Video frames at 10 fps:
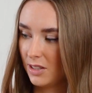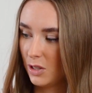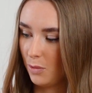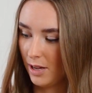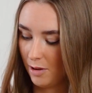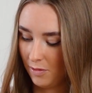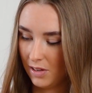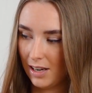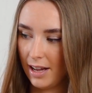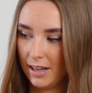So we have
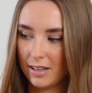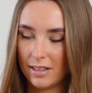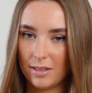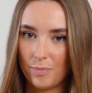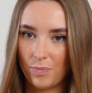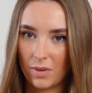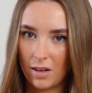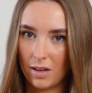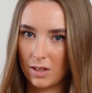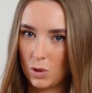here like
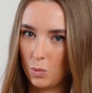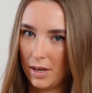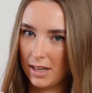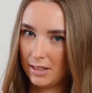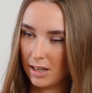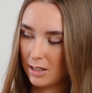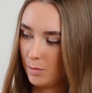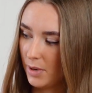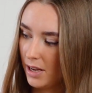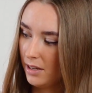a suede
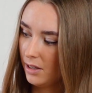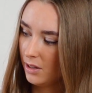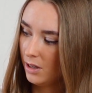dust bag